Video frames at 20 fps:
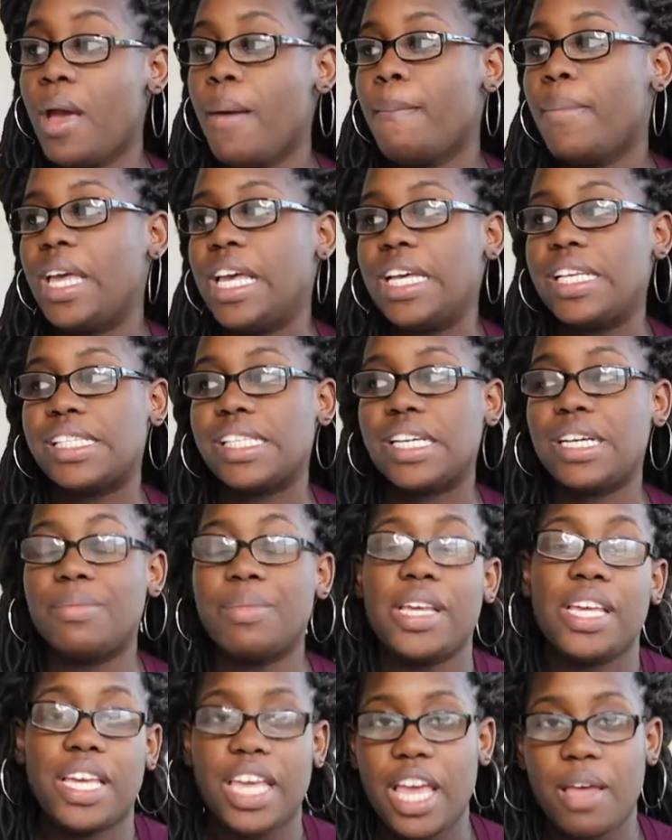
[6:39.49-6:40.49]
because
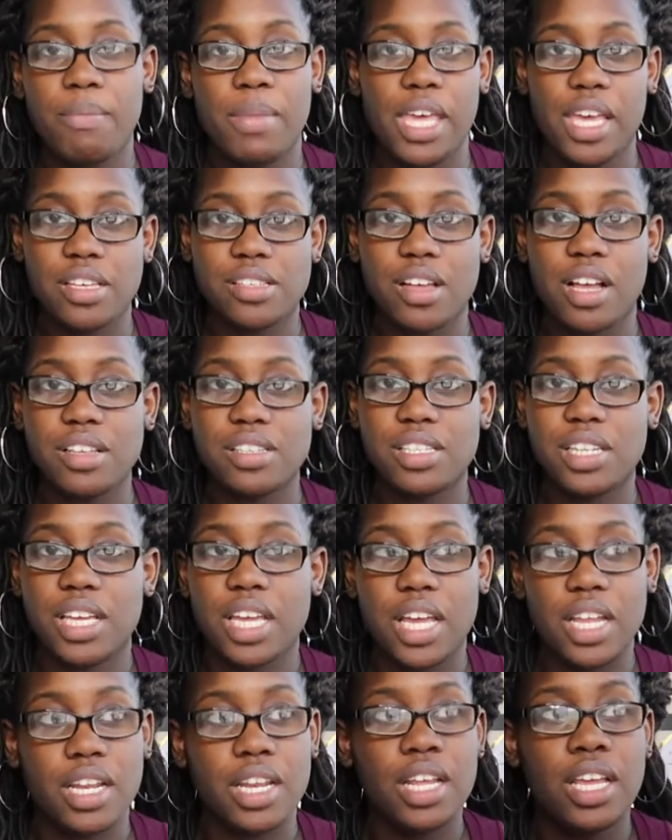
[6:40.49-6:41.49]
um, it can be
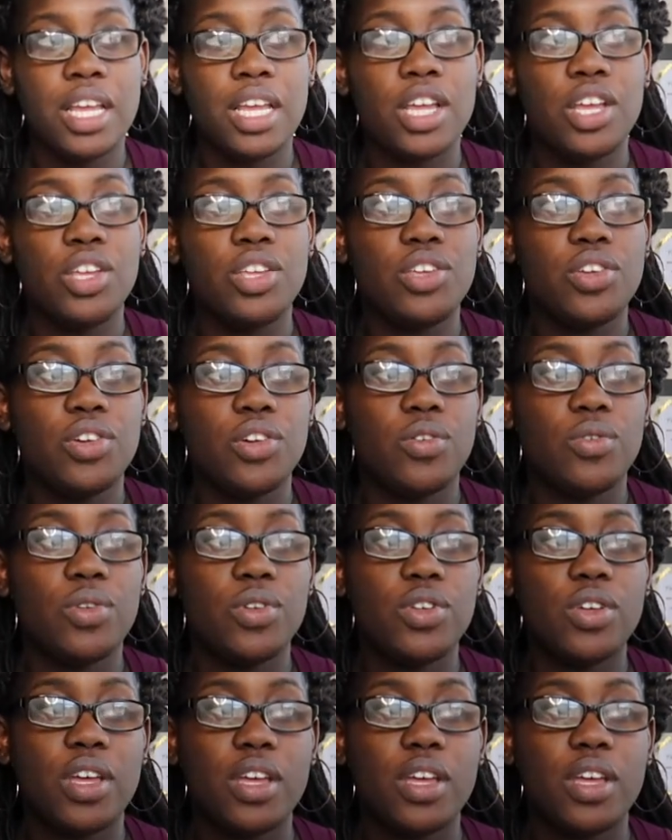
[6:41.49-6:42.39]
exhausting. And you know,